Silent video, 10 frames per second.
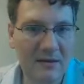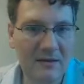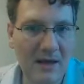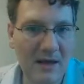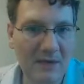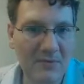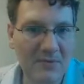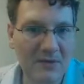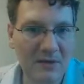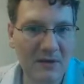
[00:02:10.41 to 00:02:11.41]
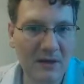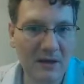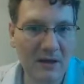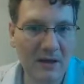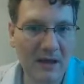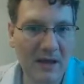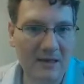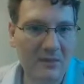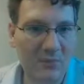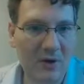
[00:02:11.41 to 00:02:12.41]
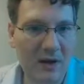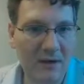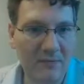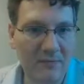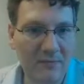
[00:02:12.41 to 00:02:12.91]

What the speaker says: times x prime